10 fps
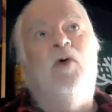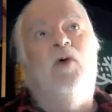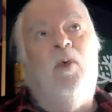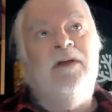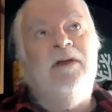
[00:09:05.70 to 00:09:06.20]

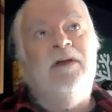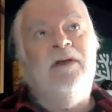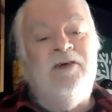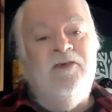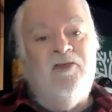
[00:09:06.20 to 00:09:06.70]

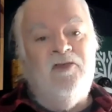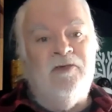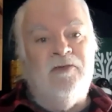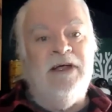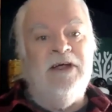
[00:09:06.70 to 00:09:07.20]
quality
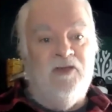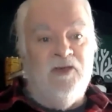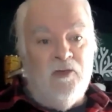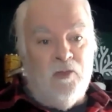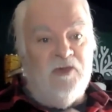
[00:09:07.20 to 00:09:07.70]

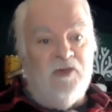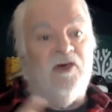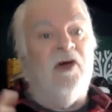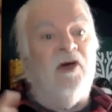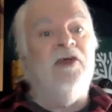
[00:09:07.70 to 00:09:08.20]
considerations
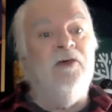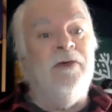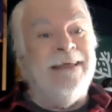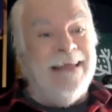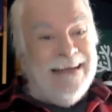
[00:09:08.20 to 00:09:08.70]
which argued
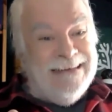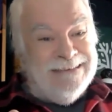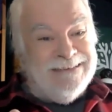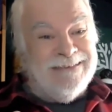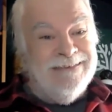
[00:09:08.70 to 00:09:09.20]

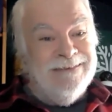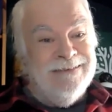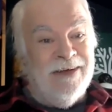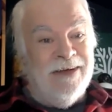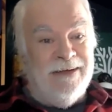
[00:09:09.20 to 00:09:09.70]
against
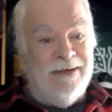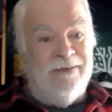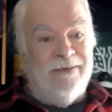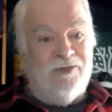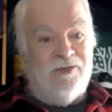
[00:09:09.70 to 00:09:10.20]

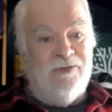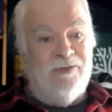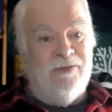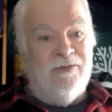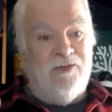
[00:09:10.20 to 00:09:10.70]
taking this
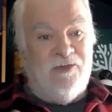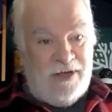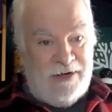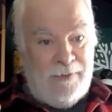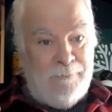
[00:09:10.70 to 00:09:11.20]

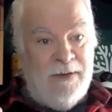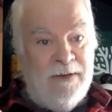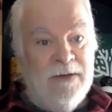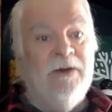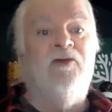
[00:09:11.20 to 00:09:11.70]
setup.
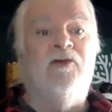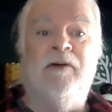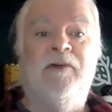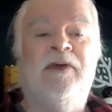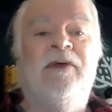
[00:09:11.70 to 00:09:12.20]
So
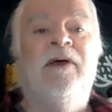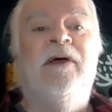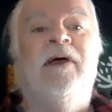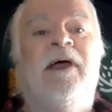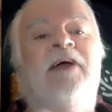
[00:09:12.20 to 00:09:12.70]
I would
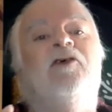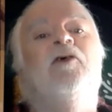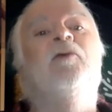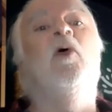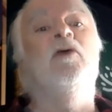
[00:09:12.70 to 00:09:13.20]

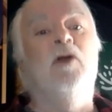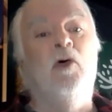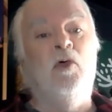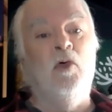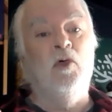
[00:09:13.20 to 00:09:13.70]
enter more
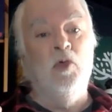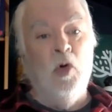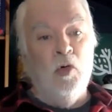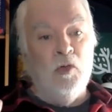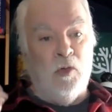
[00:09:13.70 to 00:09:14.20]
low
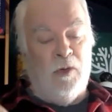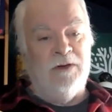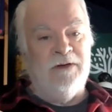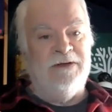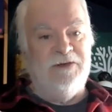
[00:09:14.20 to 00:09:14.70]

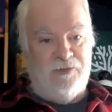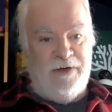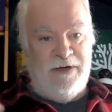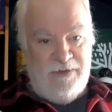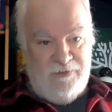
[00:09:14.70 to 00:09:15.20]
quality
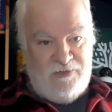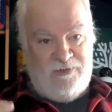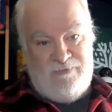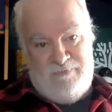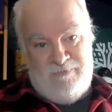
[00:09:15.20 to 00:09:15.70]

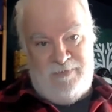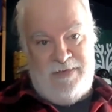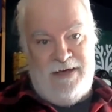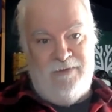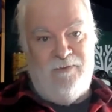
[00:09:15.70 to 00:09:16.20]
trades
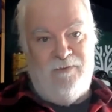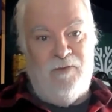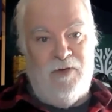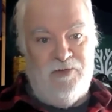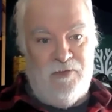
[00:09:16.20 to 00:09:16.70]
than
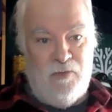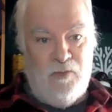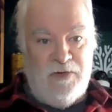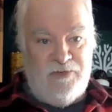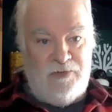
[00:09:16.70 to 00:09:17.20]

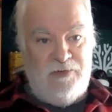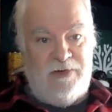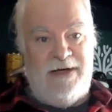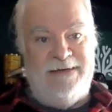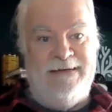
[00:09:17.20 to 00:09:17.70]
was a
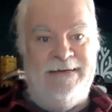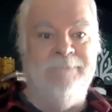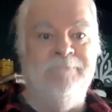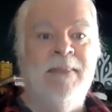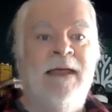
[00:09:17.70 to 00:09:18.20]
good
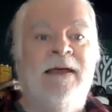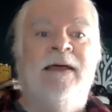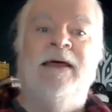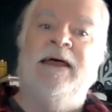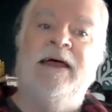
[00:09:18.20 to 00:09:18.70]
idea.
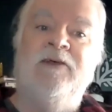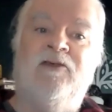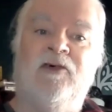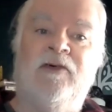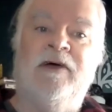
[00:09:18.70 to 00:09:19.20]

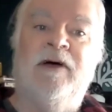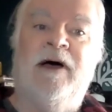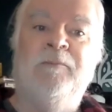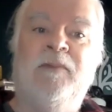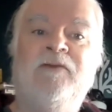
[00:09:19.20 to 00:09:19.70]
And so
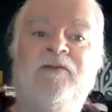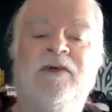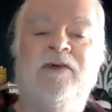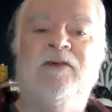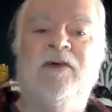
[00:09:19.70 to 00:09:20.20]
I'm
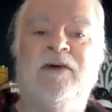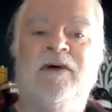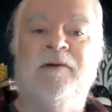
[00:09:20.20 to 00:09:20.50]
moving